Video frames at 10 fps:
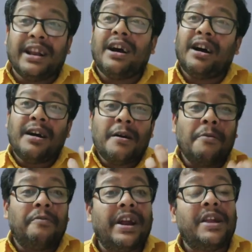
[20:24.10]
in a
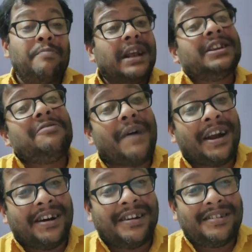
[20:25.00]
very pleasant
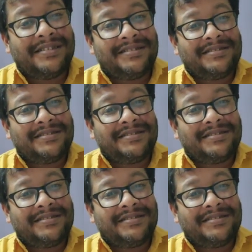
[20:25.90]
manner.